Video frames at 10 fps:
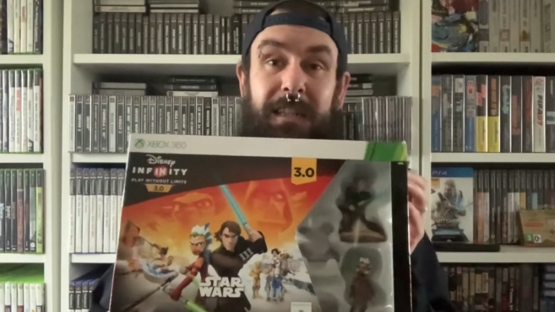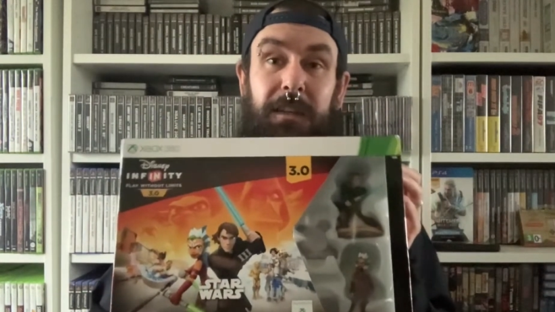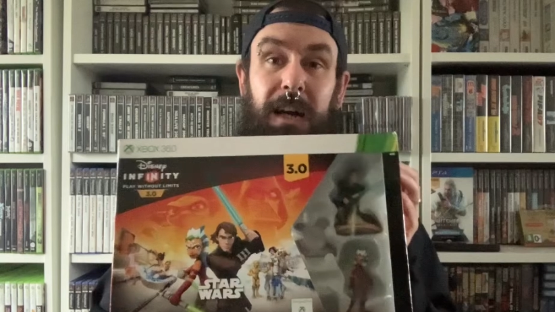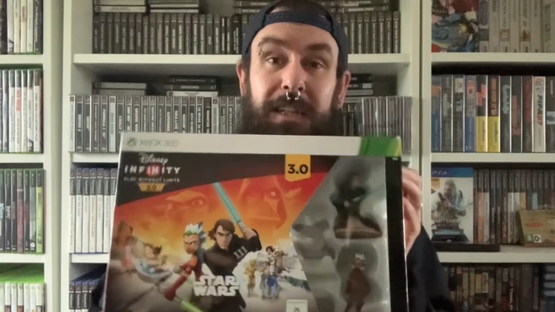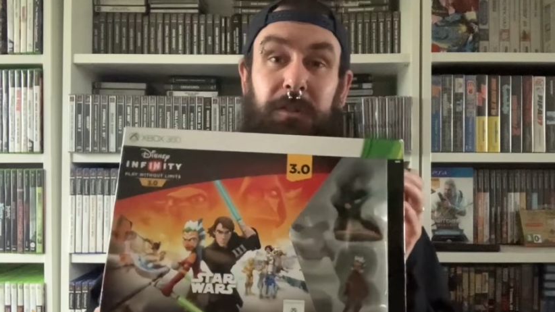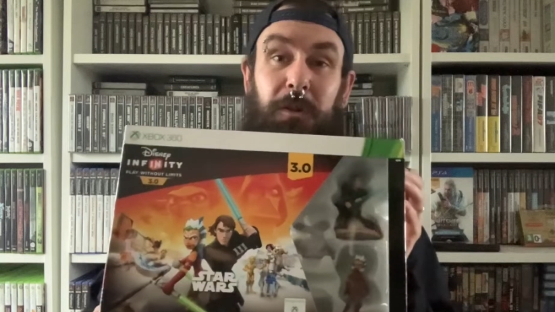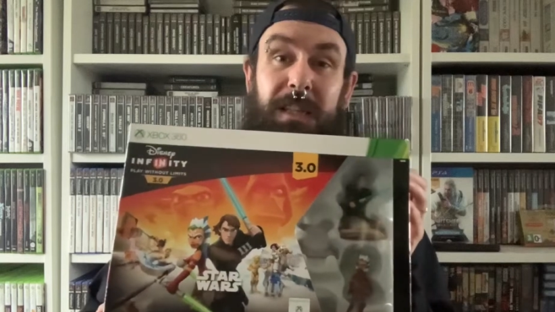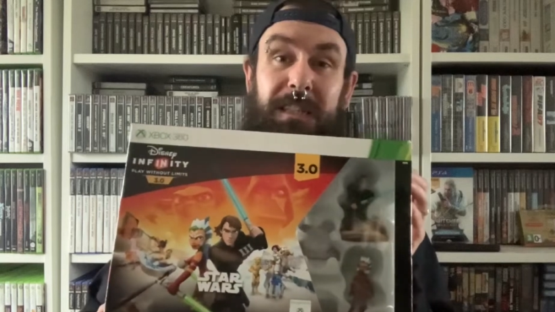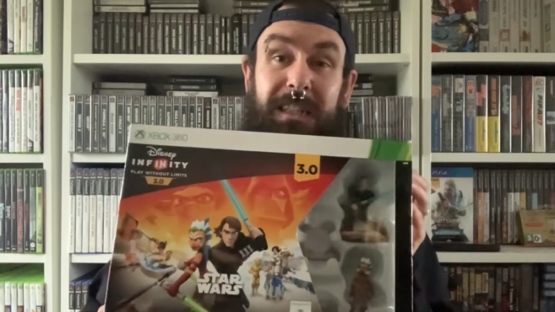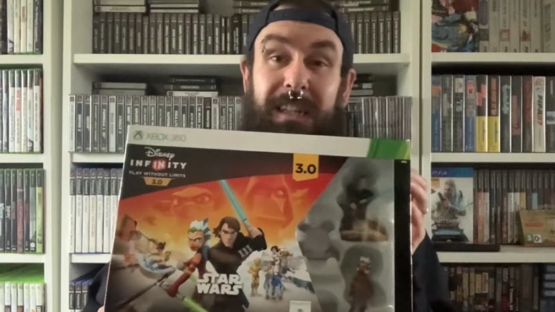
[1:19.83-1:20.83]
tiny
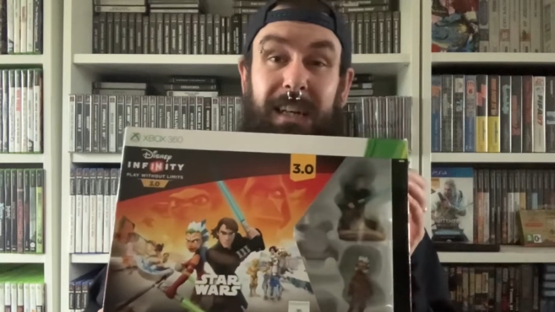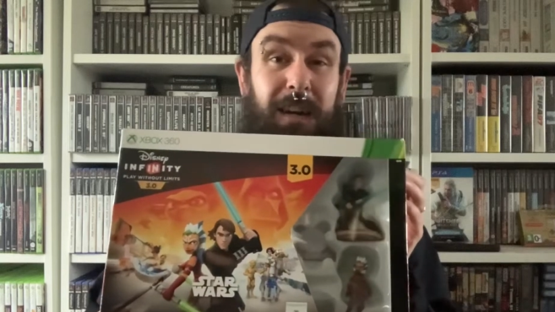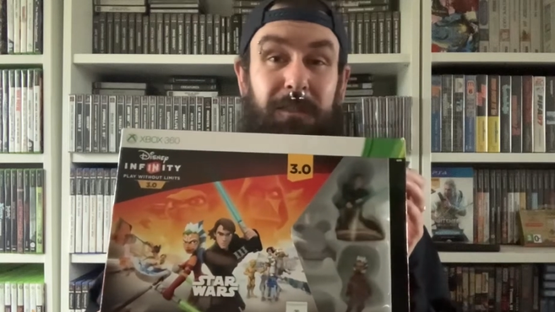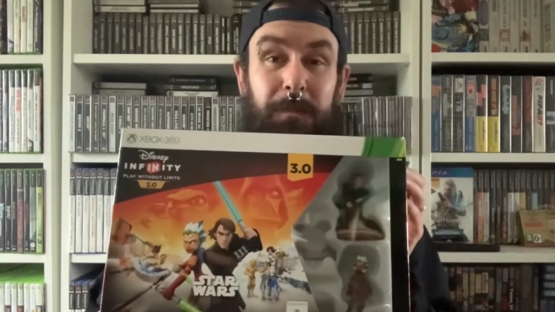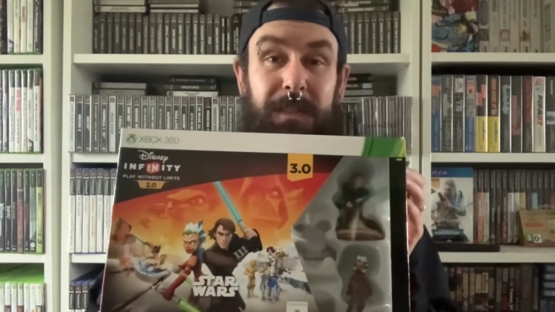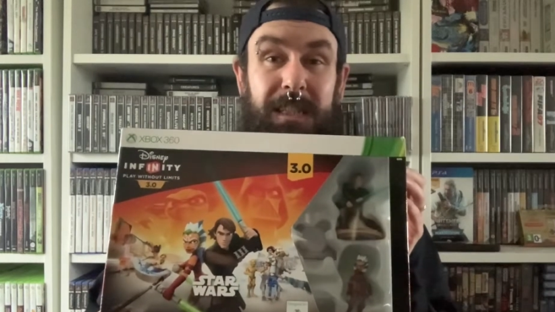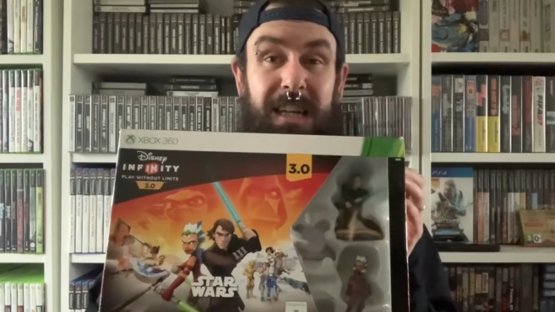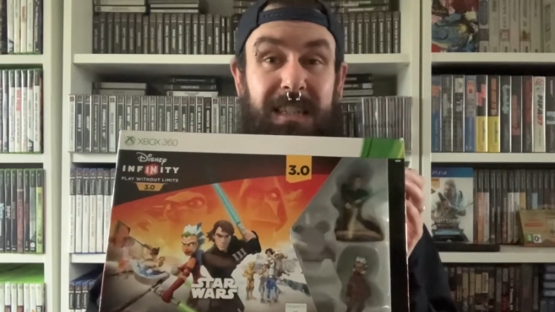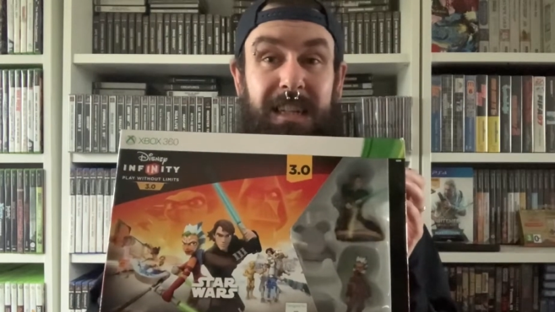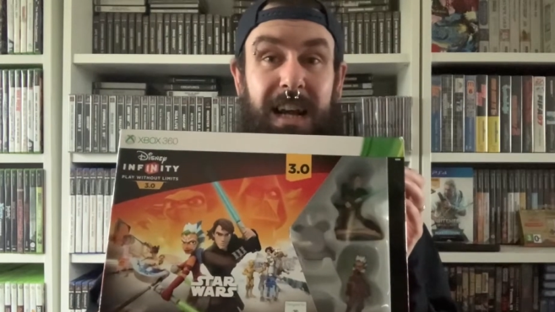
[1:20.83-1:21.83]
toys that clutter up the
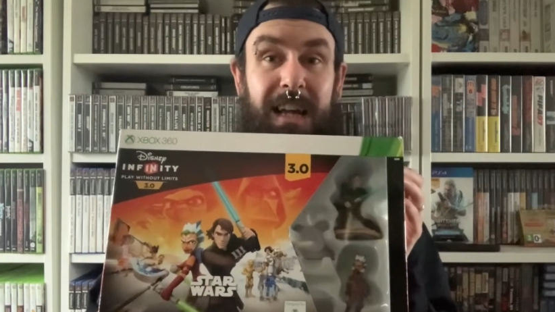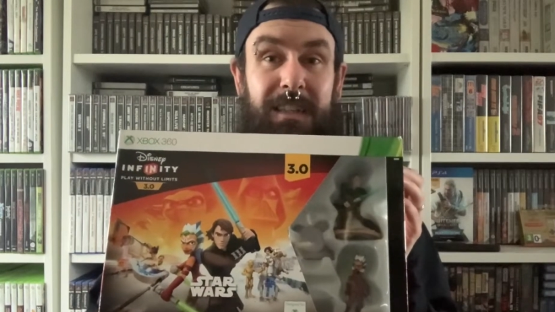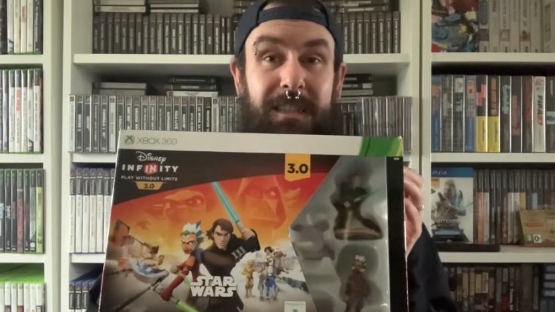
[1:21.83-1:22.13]
dust, and to